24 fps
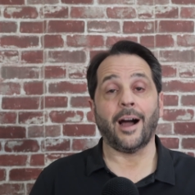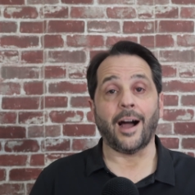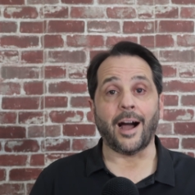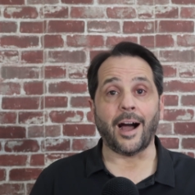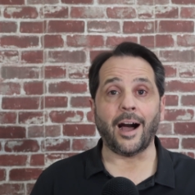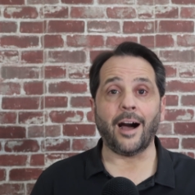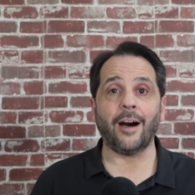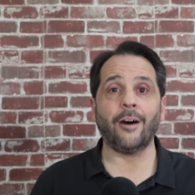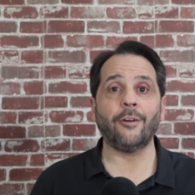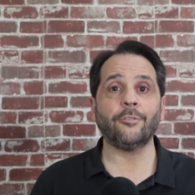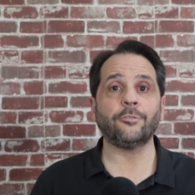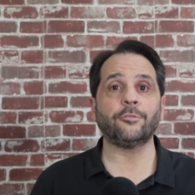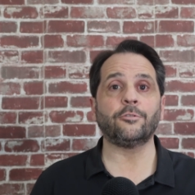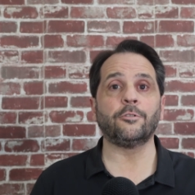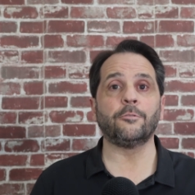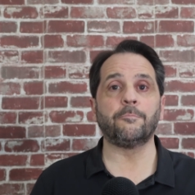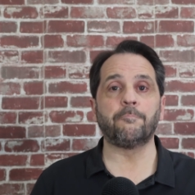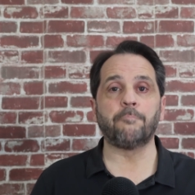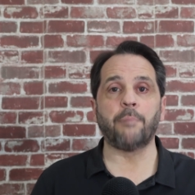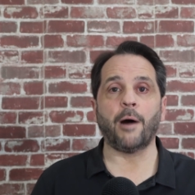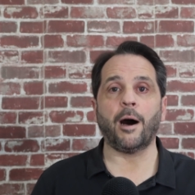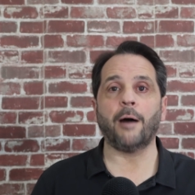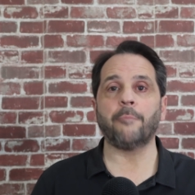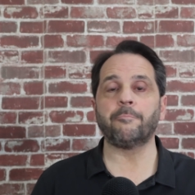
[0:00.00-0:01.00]
how to
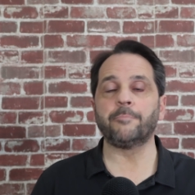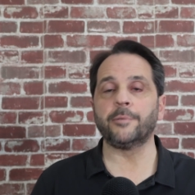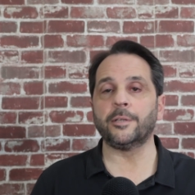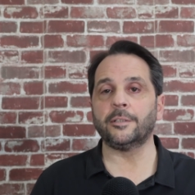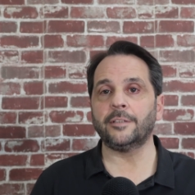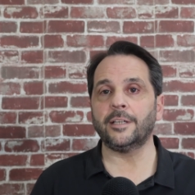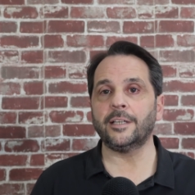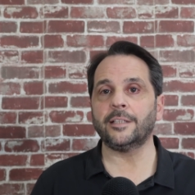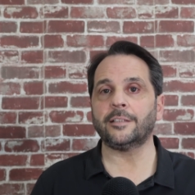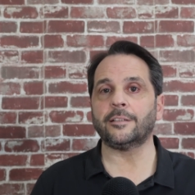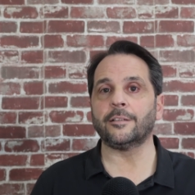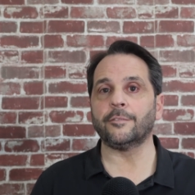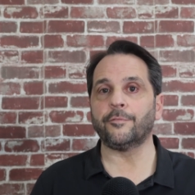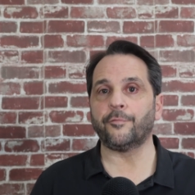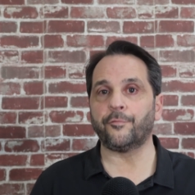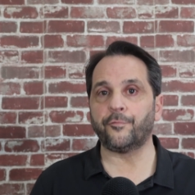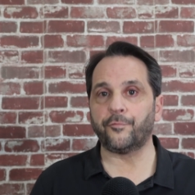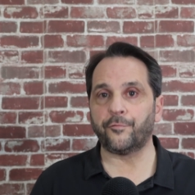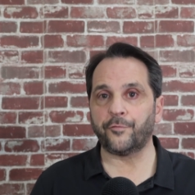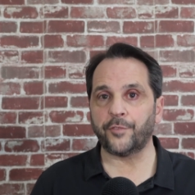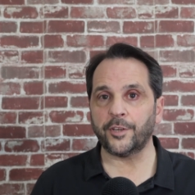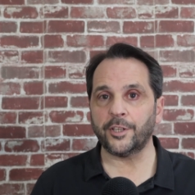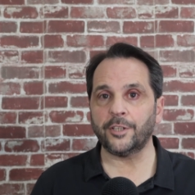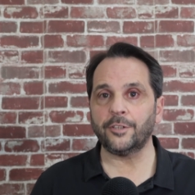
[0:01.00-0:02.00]
populate a
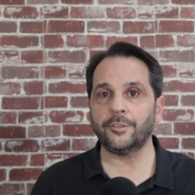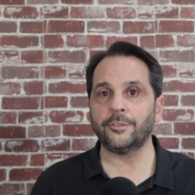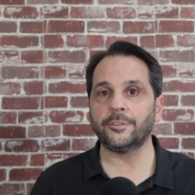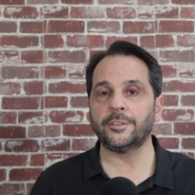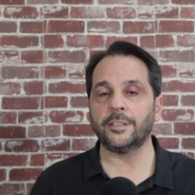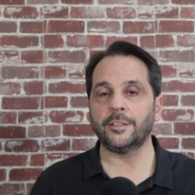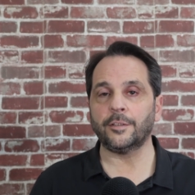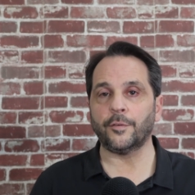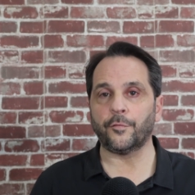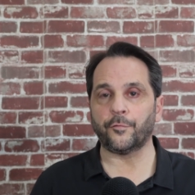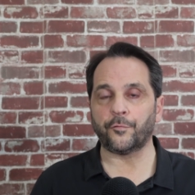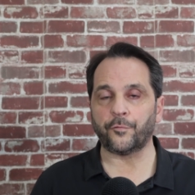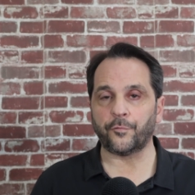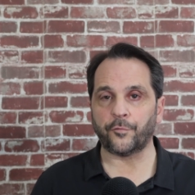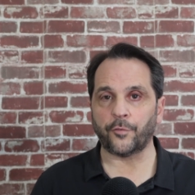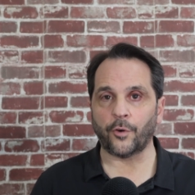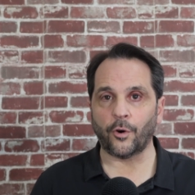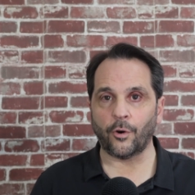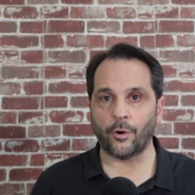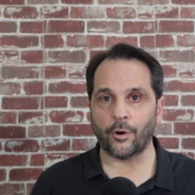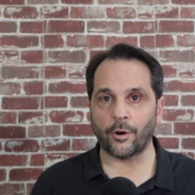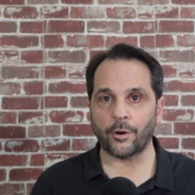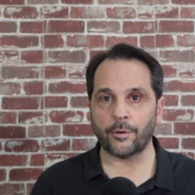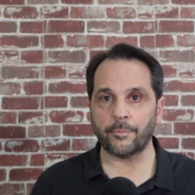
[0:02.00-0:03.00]
field in a
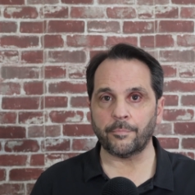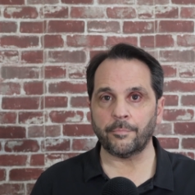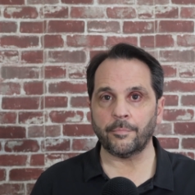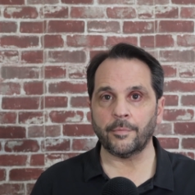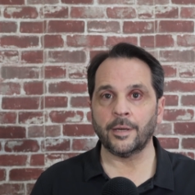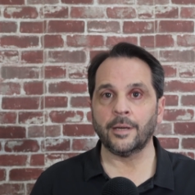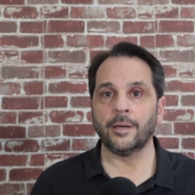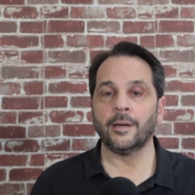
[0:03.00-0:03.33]
form